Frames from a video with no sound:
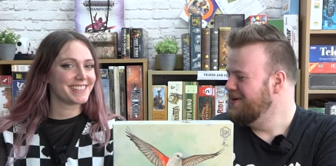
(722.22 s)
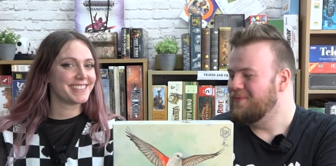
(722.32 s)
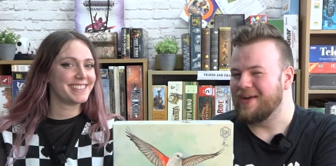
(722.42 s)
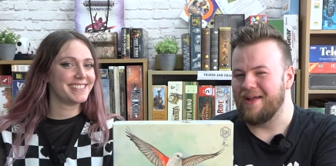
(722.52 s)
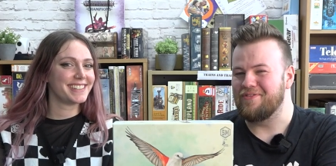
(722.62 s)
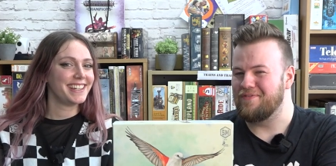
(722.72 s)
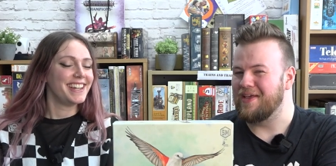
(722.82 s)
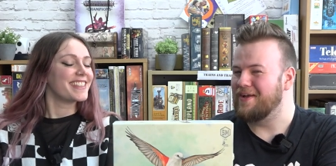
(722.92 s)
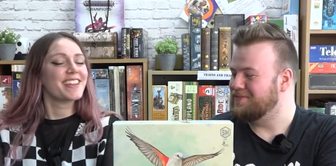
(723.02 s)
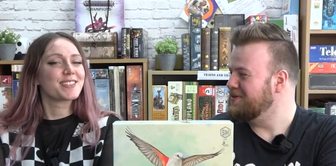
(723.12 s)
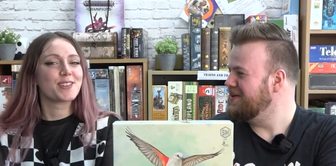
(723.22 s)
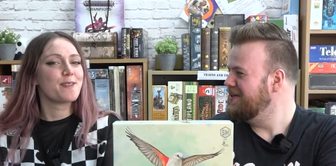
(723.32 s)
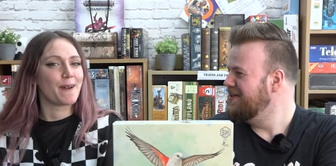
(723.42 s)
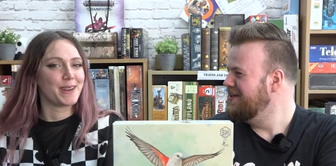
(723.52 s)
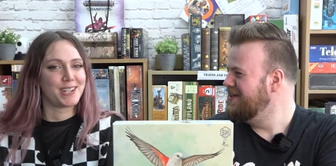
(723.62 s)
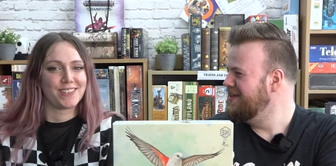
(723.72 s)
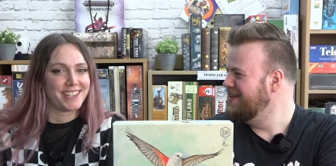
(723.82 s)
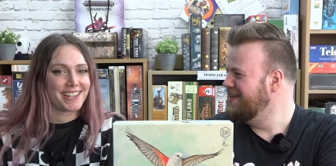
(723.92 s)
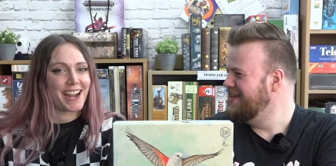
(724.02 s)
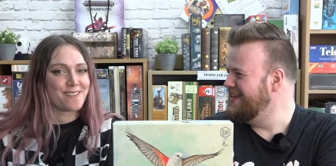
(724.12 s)
Speaker 1: We're gonna have to think up. There's some...
Speaker 2: no
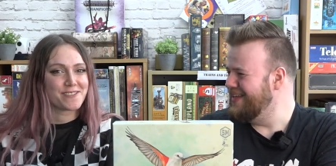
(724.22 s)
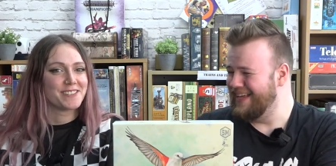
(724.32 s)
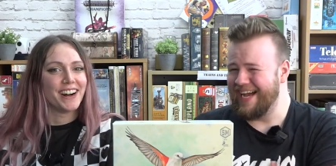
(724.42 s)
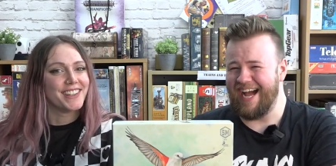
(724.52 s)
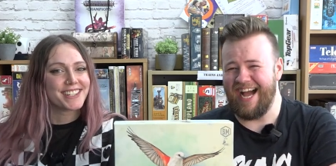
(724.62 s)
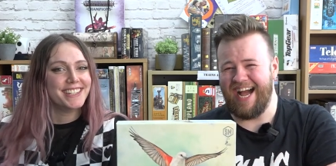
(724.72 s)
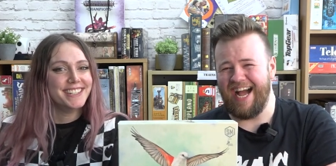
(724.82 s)
punishment at Cadbury World.